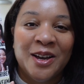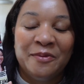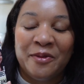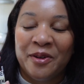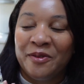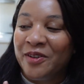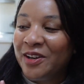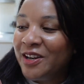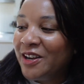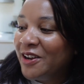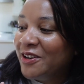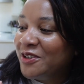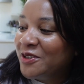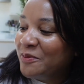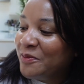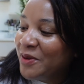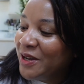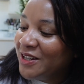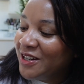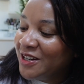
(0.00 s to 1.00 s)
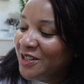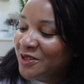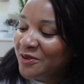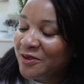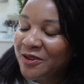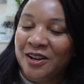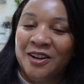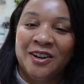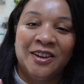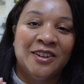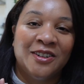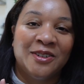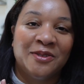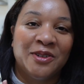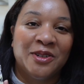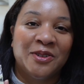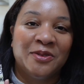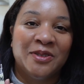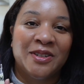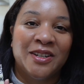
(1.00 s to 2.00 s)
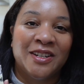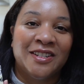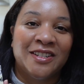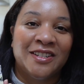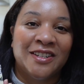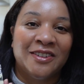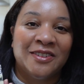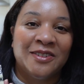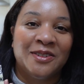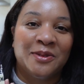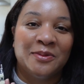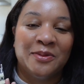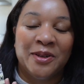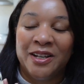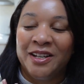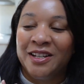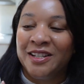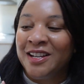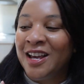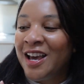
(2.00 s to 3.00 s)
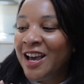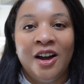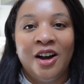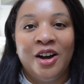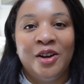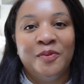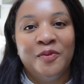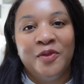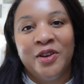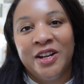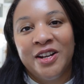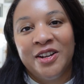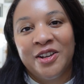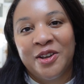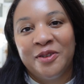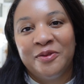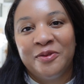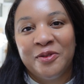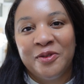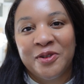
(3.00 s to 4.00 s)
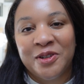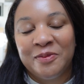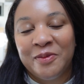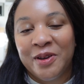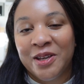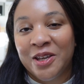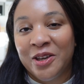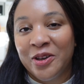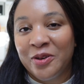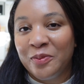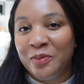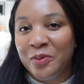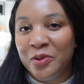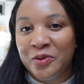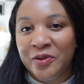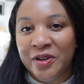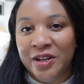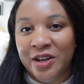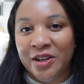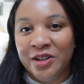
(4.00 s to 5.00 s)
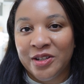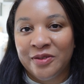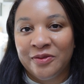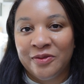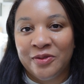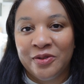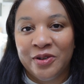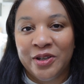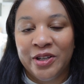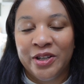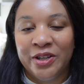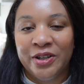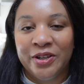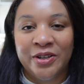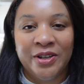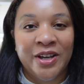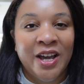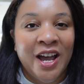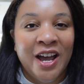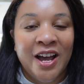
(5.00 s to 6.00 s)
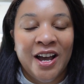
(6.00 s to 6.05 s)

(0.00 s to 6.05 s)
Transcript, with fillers: my videos and made it into a card which was so sweet i'm really looking forward to making more videos for you